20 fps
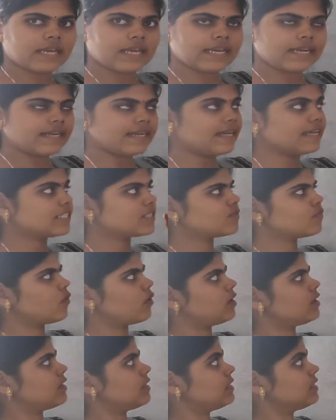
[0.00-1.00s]
Next
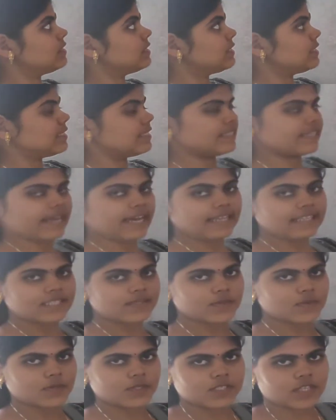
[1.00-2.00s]
point is
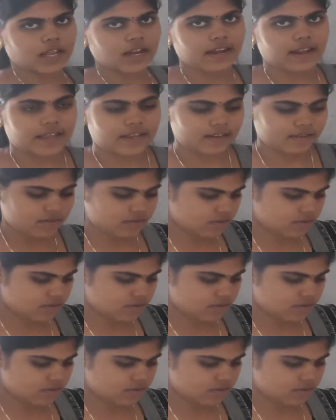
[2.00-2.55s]
transversal line.